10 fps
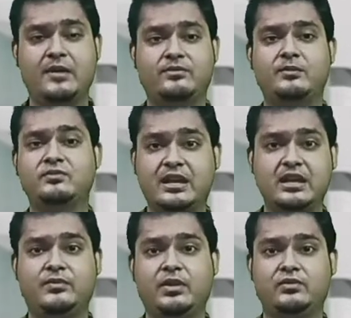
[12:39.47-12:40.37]
have some
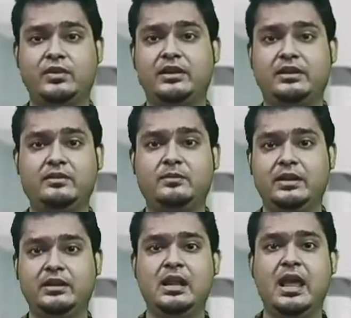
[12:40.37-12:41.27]
side effects when it is
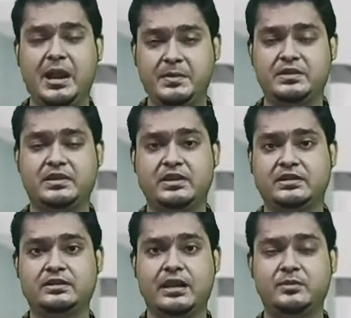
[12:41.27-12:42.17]
being
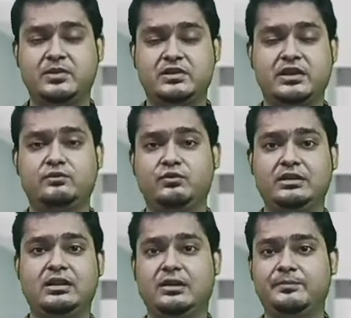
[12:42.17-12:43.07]
administered
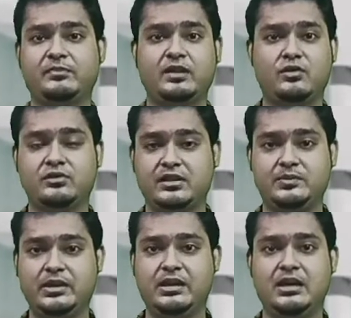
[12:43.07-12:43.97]
with the
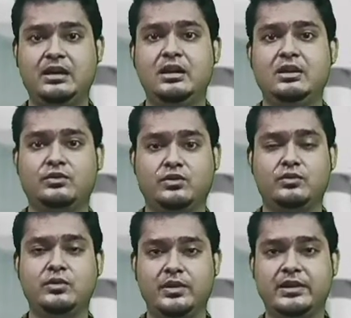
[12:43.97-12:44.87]
contrast media.
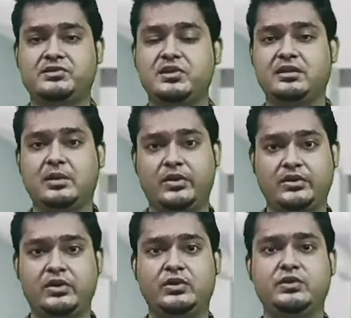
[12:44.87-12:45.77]
So we will instruct the
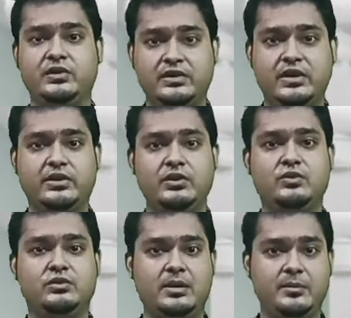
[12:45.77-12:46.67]
patient to
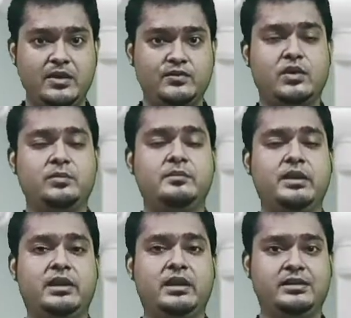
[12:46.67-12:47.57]
discontinue the metformin
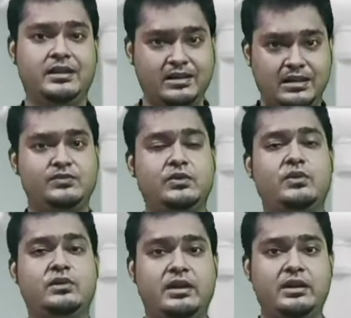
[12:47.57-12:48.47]
medication at least for
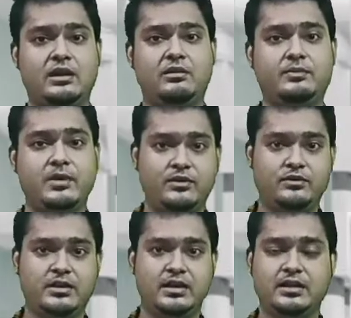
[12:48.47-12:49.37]
48 hours prior
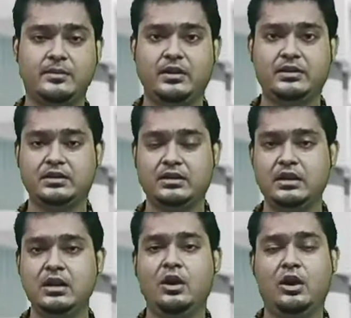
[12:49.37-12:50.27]
to the
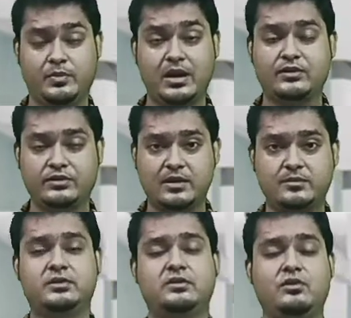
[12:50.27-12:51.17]
examination or prior to the
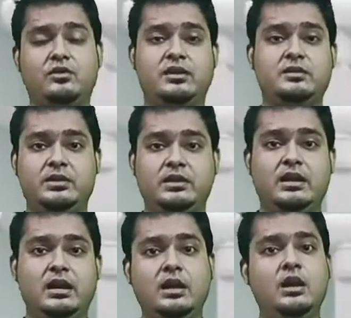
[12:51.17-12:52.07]
admission of contrast
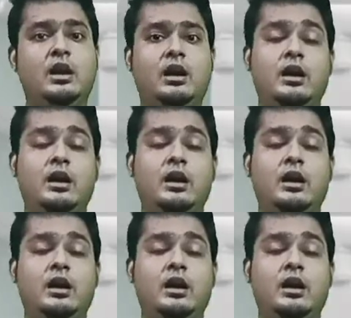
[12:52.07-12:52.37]
media.